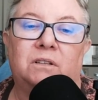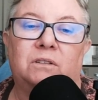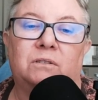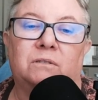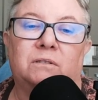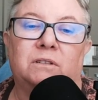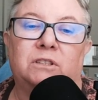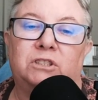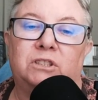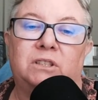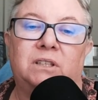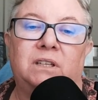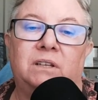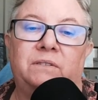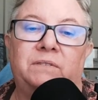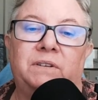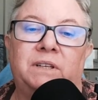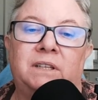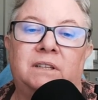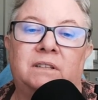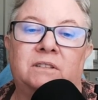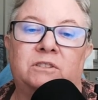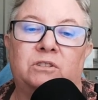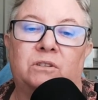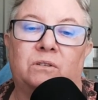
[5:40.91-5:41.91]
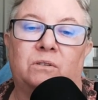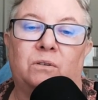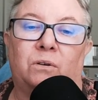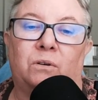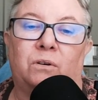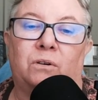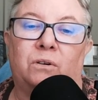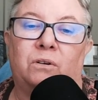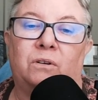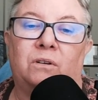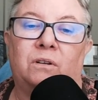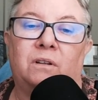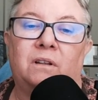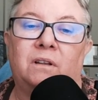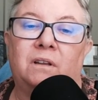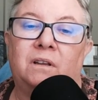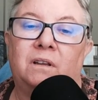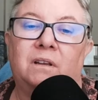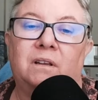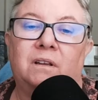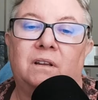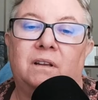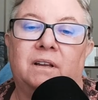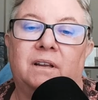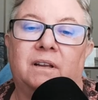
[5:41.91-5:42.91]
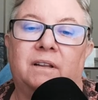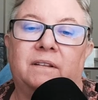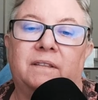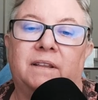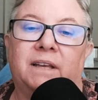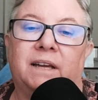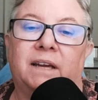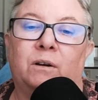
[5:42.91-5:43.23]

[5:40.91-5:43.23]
to achieving its goal and